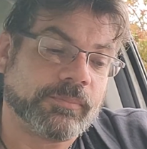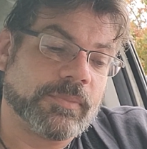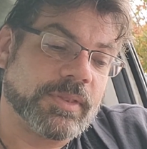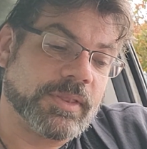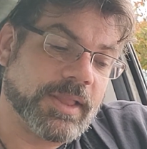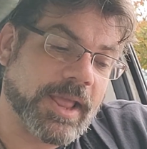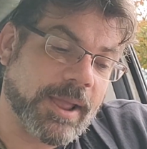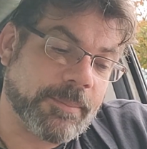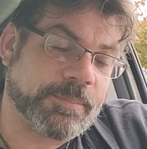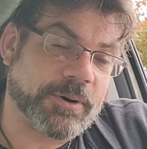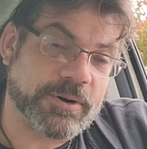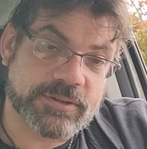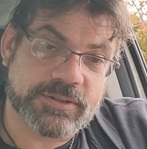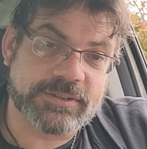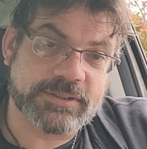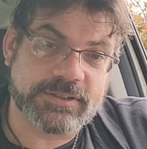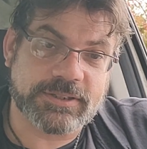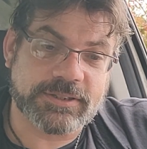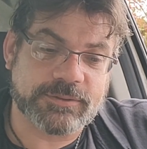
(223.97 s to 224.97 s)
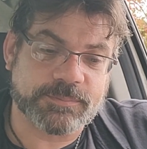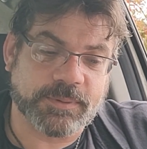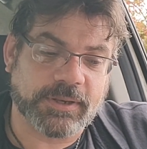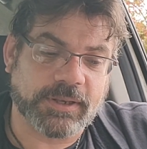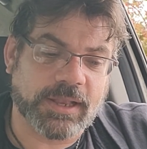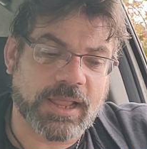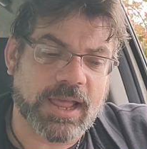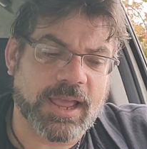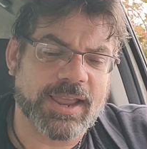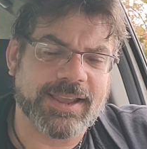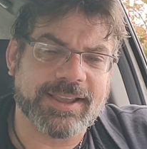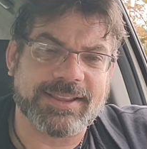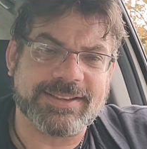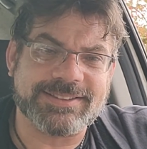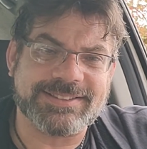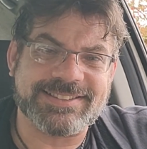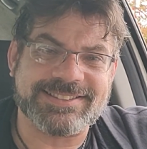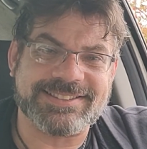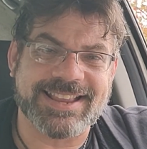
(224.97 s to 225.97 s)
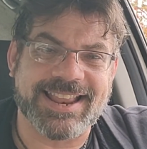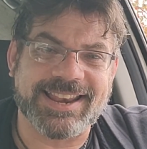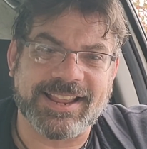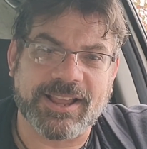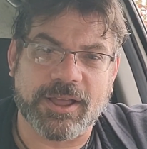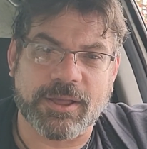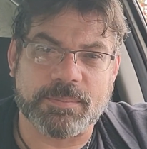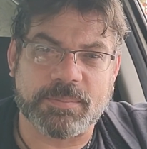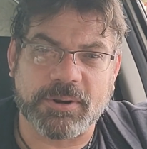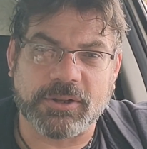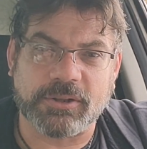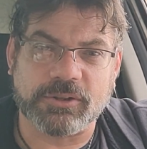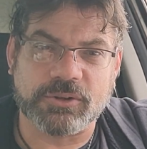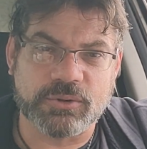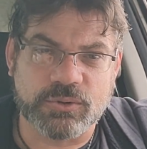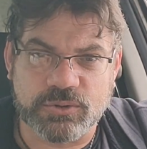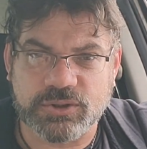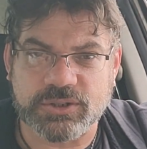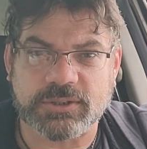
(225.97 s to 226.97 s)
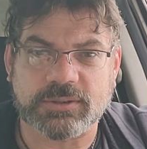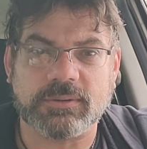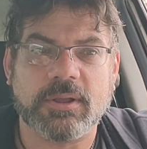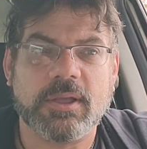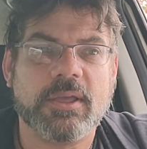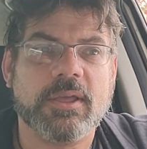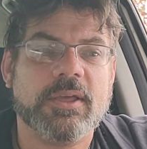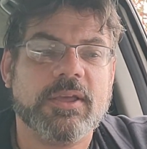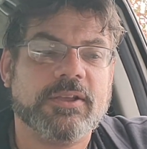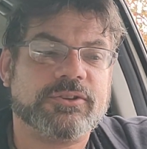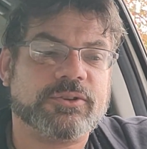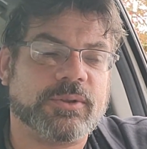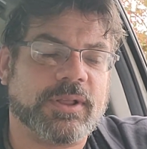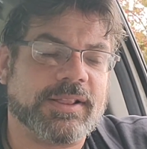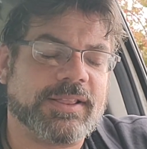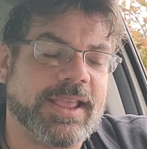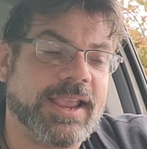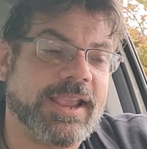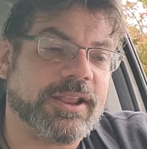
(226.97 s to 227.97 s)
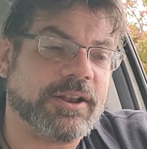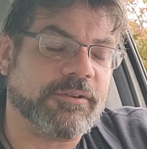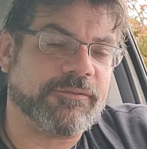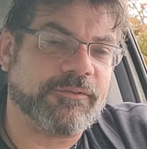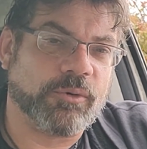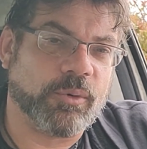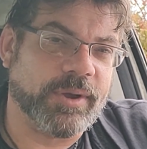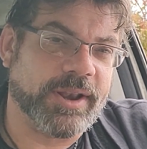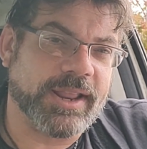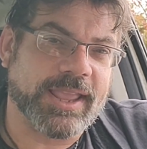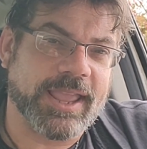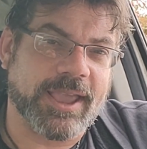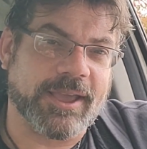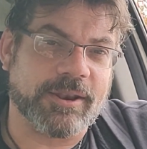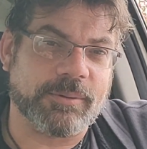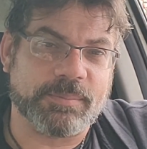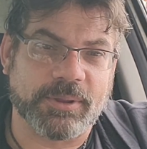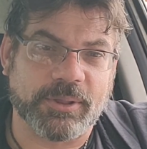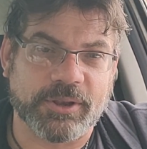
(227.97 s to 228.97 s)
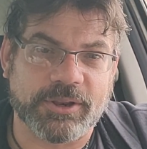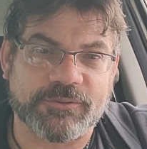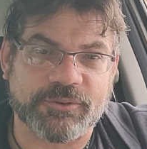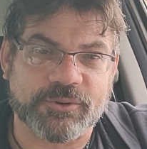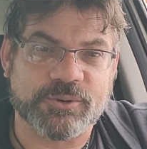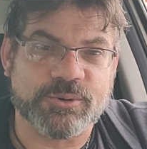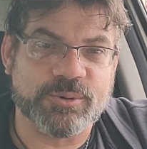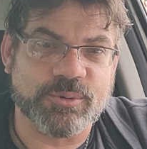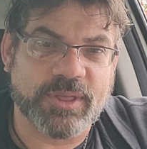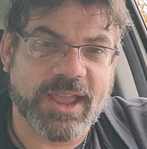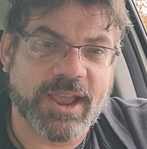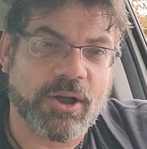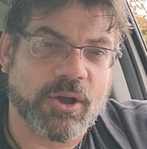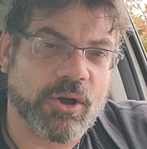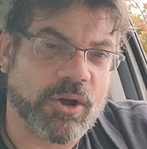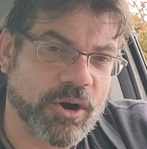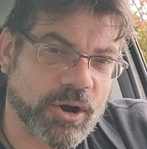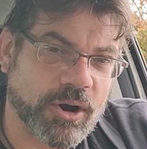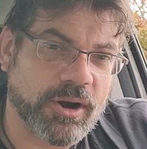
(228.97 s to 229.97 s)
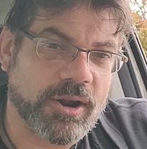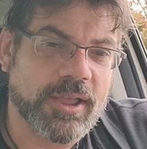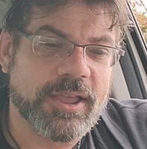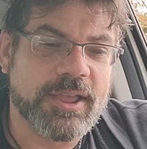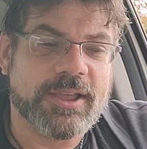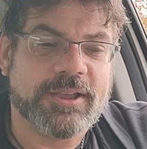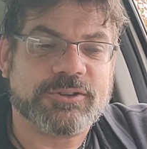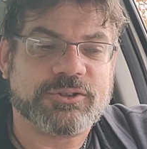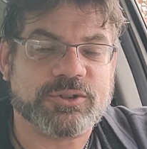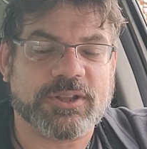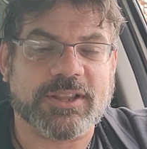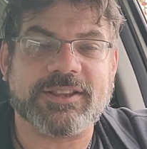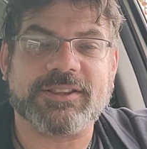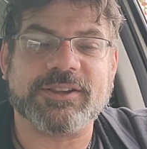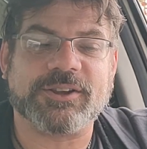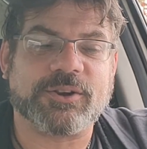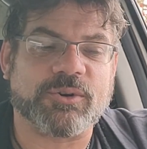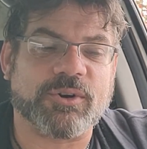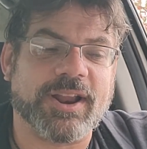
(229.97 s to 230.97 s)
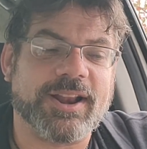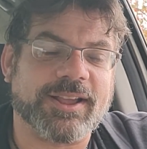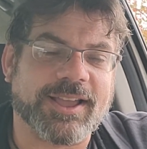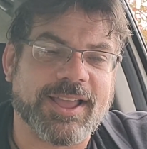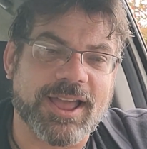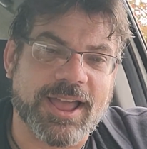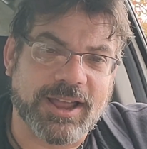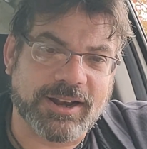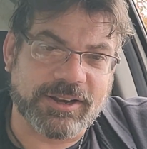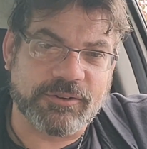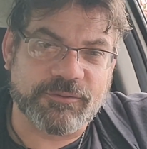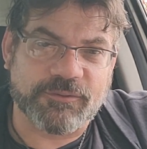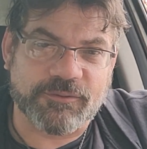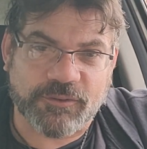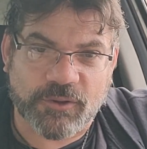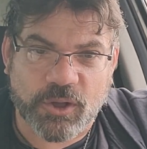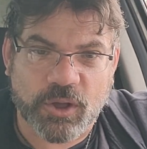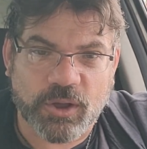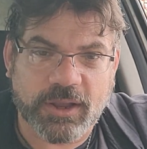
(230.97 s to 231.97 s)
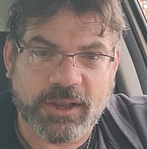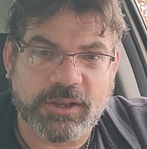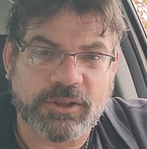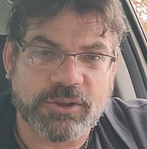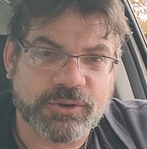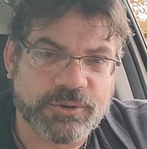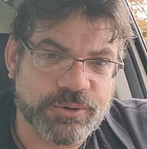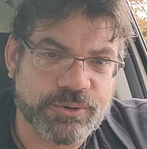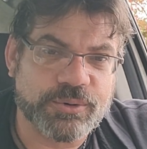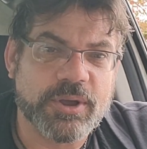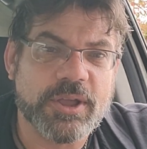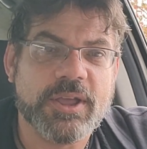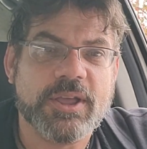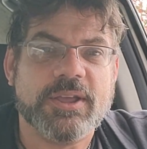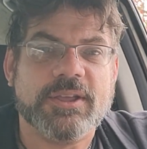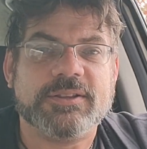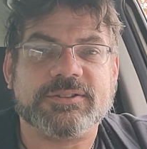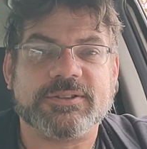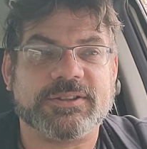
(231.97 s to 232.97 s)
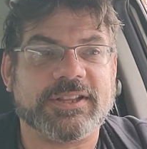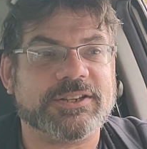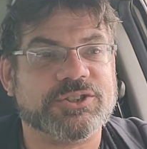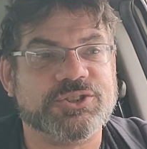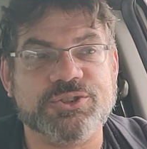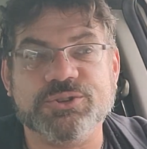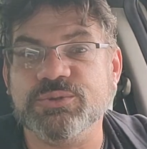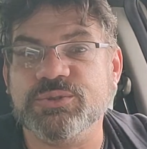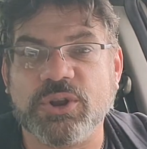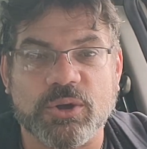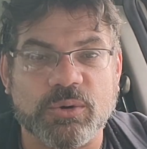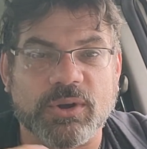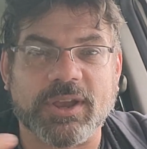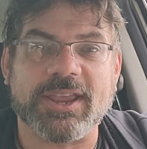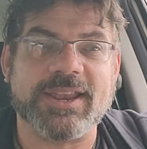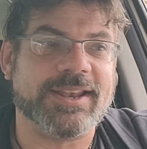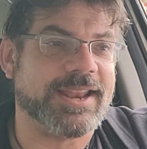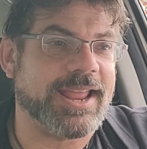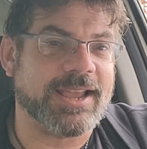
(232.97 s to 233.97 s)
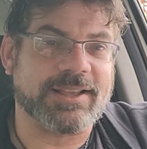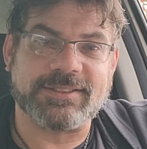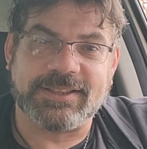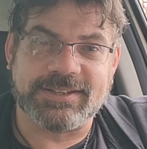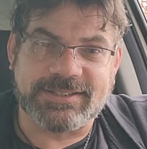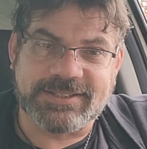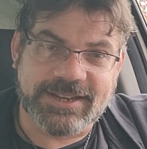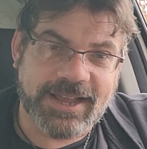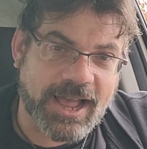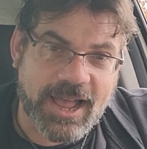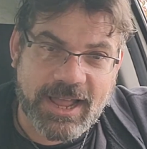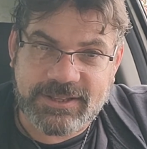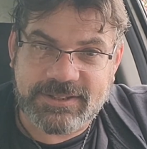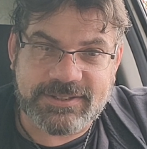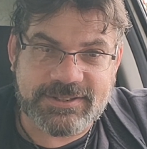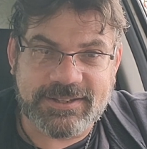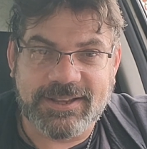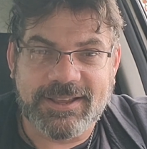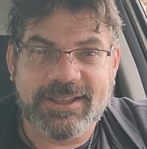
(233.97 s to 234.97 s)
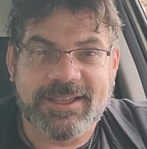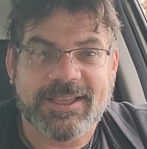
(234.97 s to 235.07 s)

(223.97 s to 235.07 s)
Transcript: that person has been lying and setting up an illusion so that they can avoid accountability for who they are, so that they create a cognitive fog in you, so that you don't connect the dots